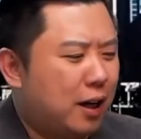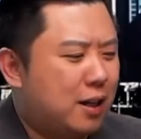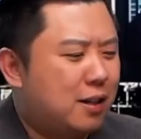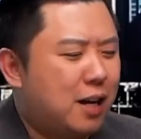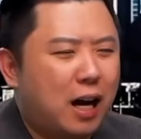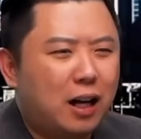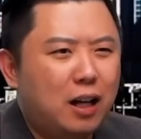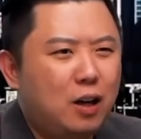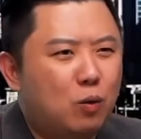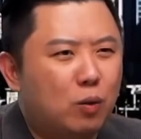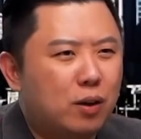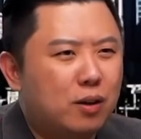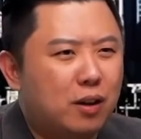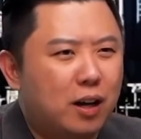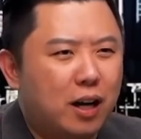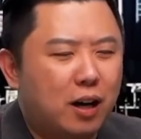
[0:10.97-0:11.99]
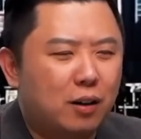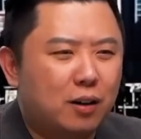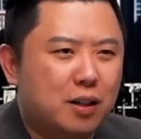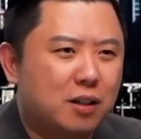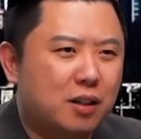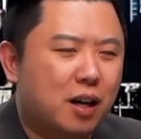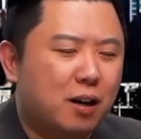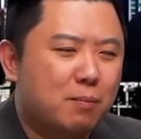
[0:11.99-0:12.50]
exactly what the hell
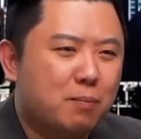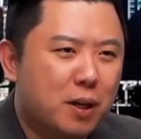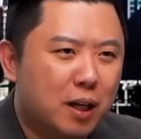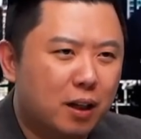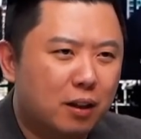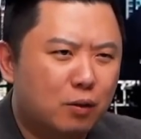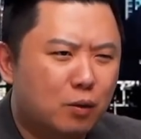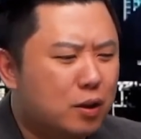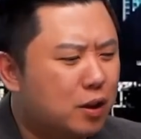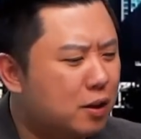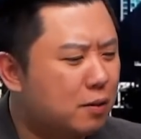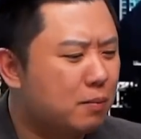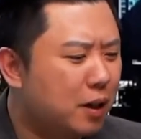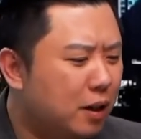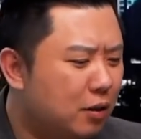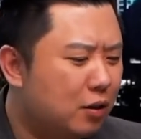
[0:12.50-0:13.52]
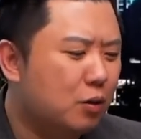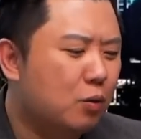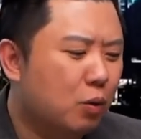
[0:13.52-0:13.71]
does that mean? What does it mean to